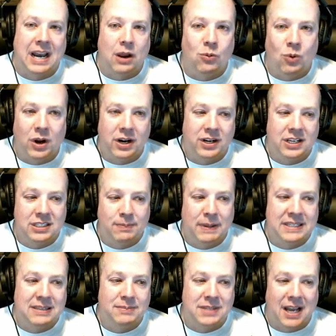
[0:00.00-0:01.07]
I wanted to
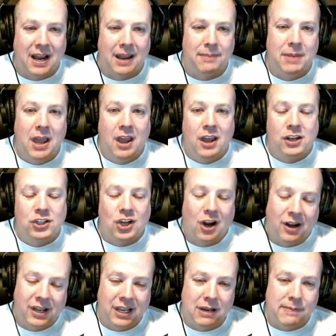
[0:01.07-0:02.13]
spend some time
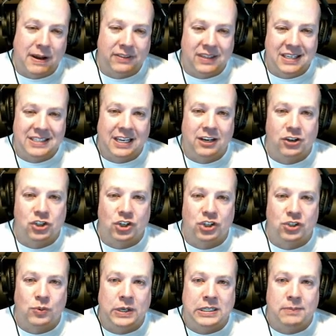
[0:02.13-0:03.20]
talking about these signature
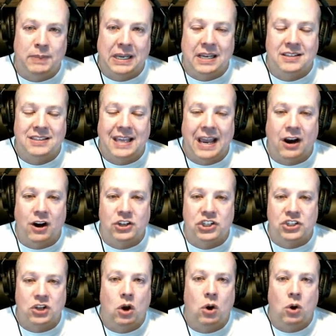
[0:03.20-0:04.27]
suites because they are
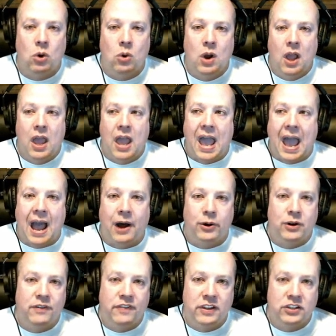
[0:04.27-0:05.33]
so out
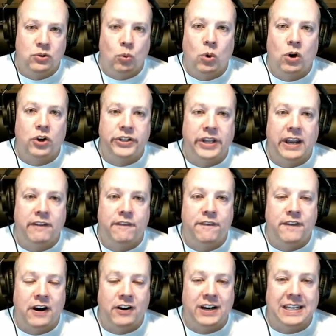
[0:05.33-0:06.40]
of this world and
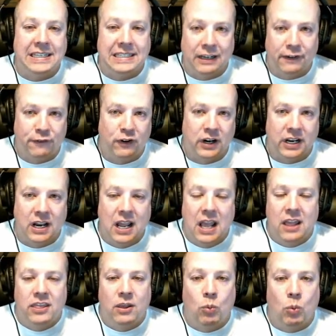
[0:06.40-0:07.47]
very different
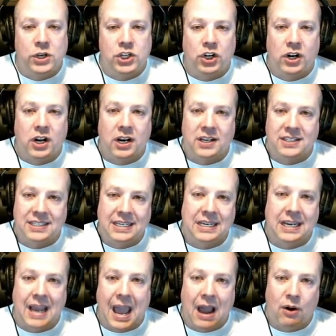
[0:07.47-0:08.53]
than what you're going to
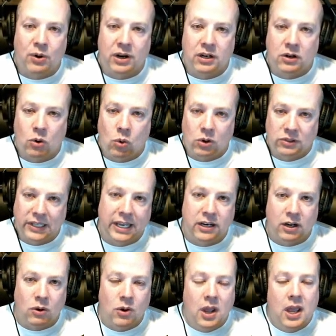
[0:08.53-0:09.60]
see out in
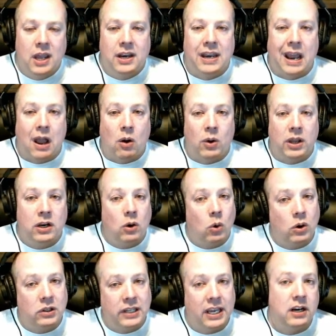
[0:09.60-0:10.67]
Orlando. Now, in
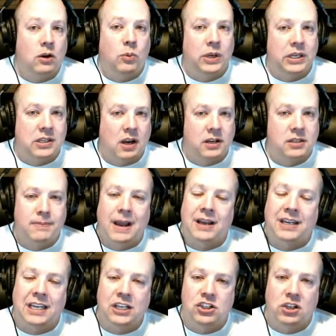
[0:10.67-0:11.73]
Orlando, we talked about
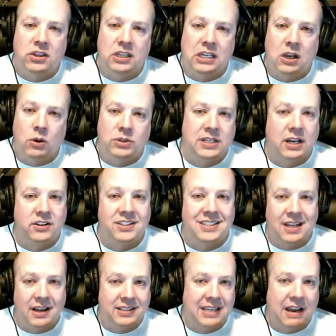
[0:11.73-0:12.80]
each of the hotels
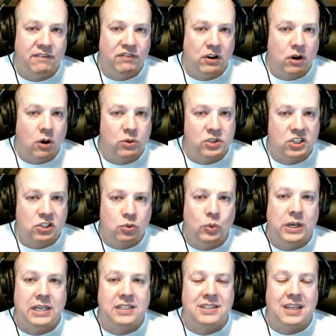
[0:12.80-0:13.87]
does have their own
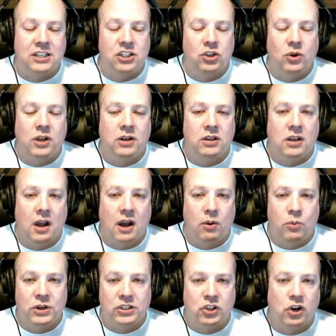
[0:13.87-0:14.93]
suites that you can
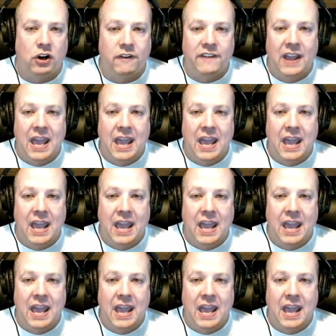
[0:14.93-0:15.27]
reserve.